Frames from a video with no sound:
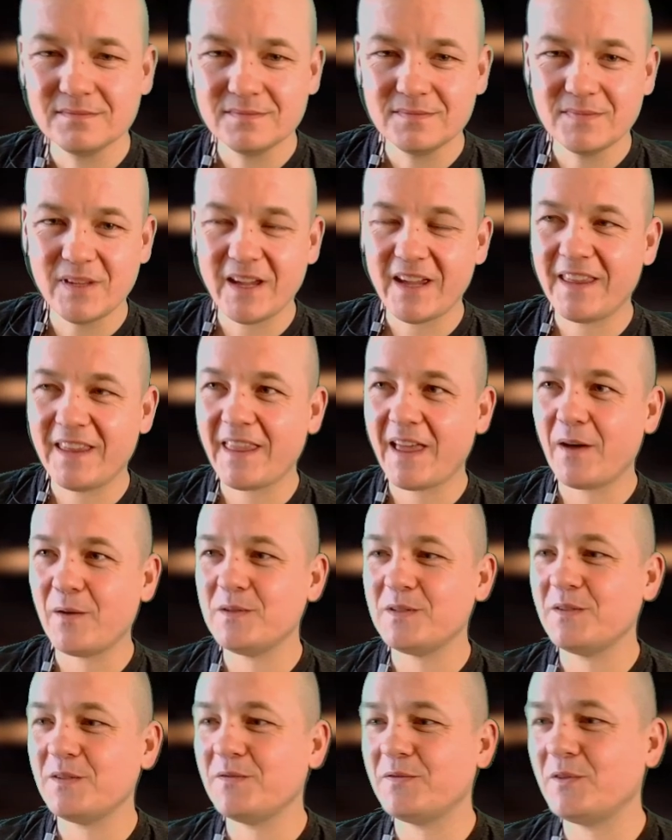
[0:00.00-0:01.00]
And that was
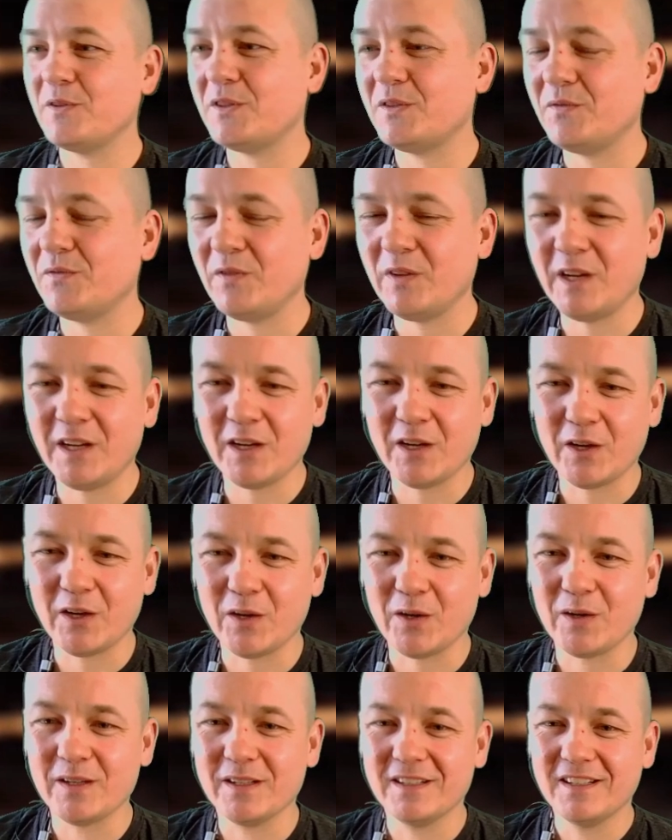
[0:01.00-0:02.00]
the first
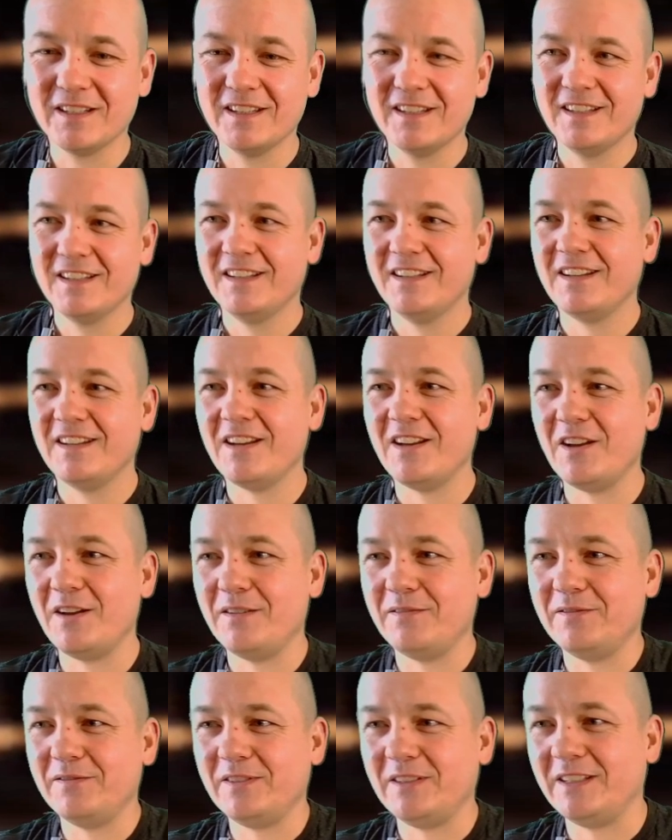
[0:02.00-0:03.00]
video
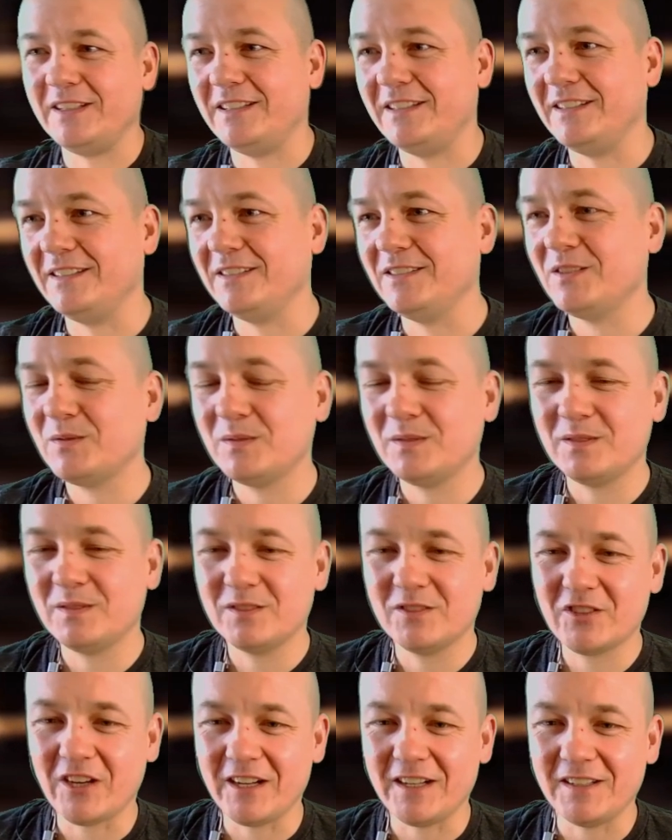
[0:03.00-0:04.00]
of
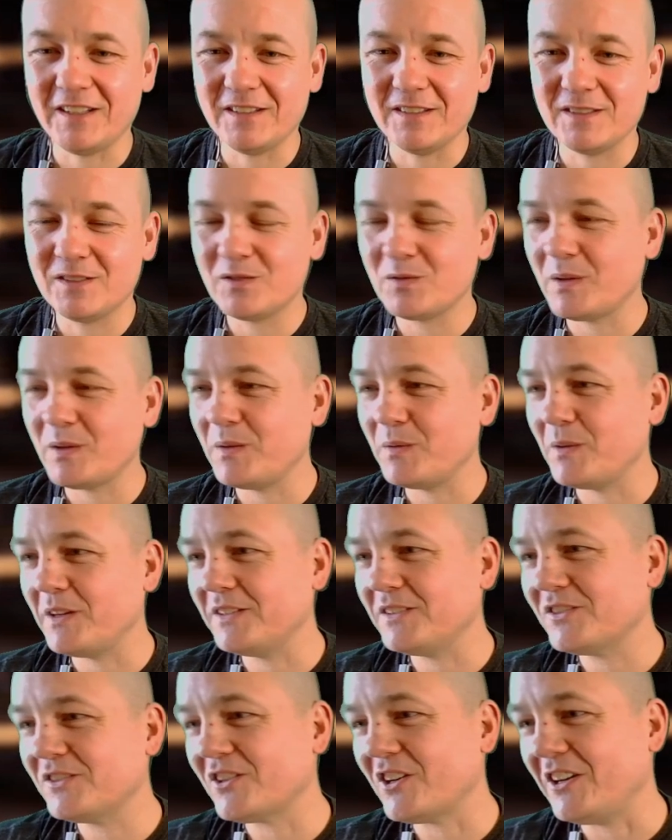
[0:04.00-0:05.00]

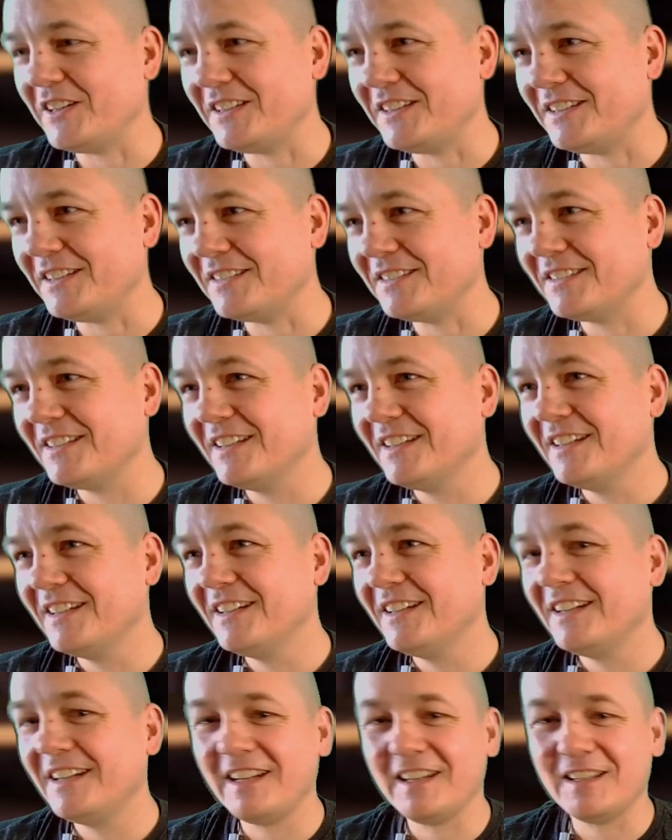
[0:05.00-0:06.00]
Streetwise Chinese.
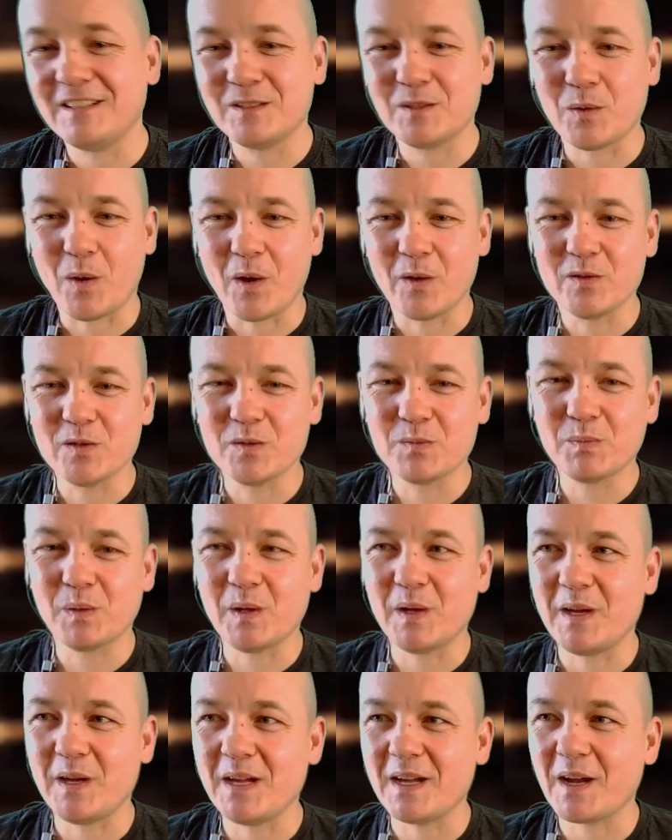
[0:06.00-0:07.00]
And so I'll just
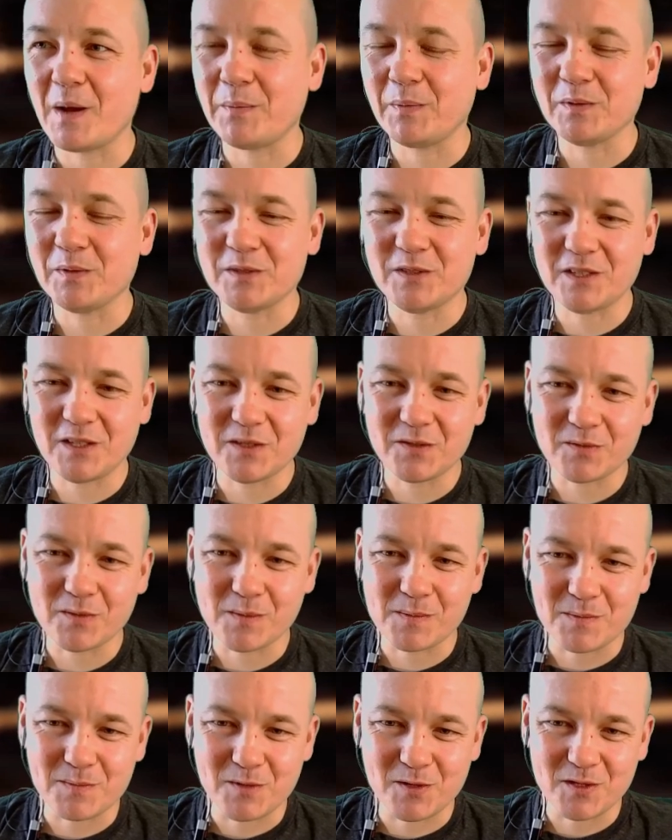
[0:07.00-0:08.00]
play a couple scenes
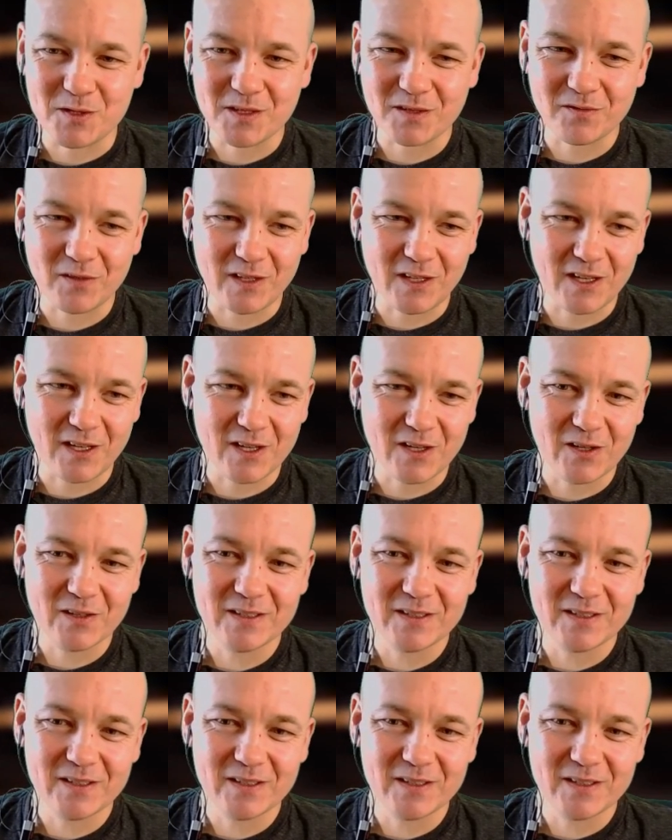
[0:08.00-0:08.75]
from the music video.